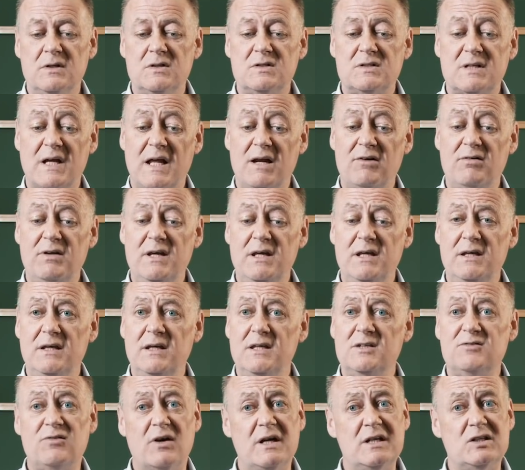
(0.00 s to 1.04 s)
Salary
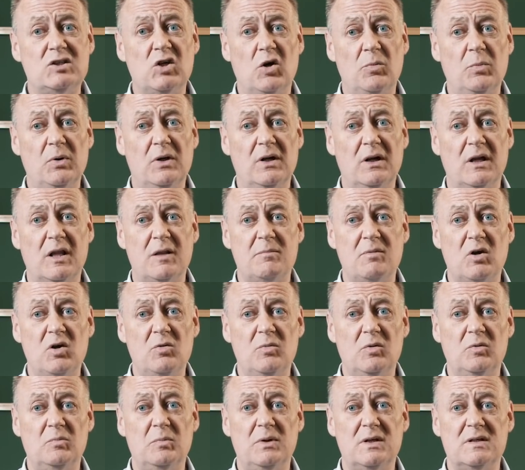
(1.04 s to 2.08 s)
is very topical at the
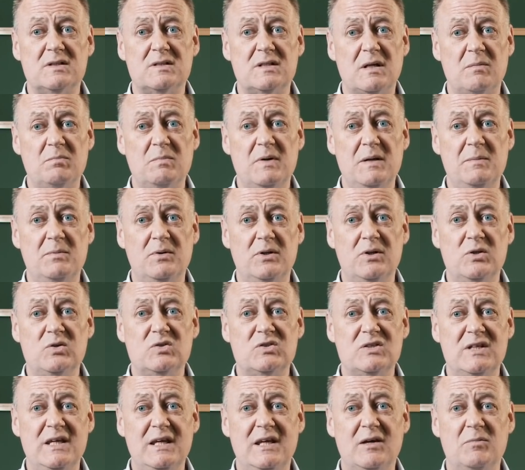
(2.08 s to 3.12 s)
moment because some people who
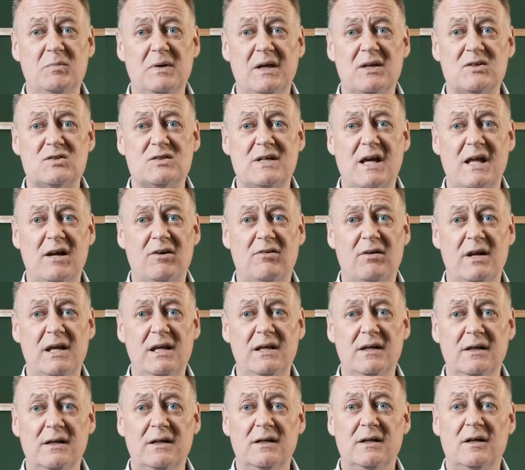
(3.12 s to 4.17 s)
seek a bigger
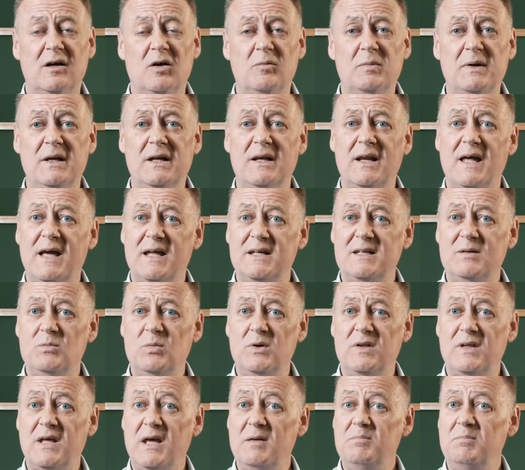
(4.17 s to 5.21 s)
salary are being landed
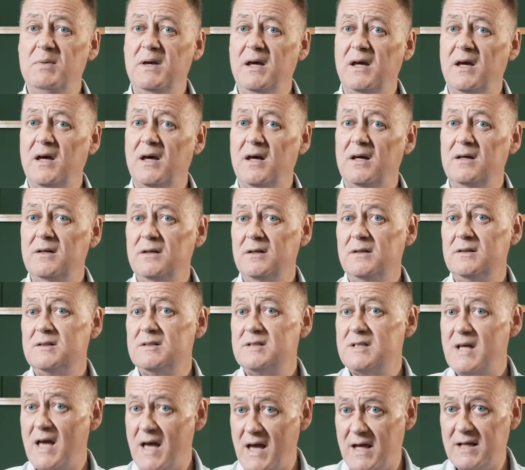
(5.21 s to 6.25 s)
with a bigger
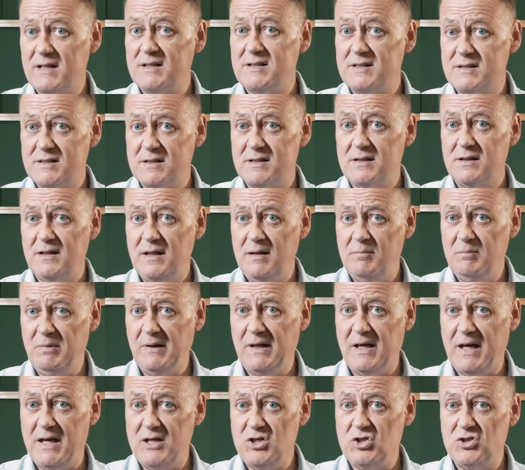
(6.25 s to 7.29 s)
tax
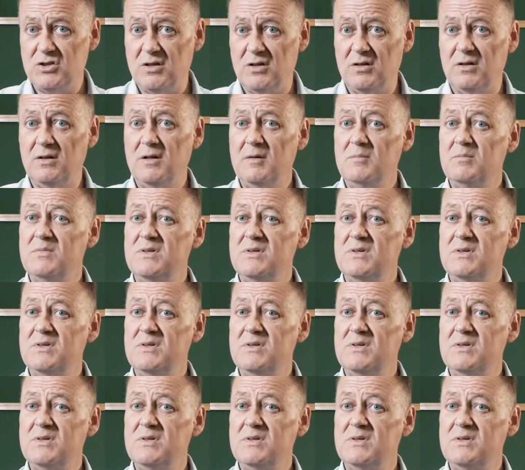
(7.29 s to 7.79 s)
implication,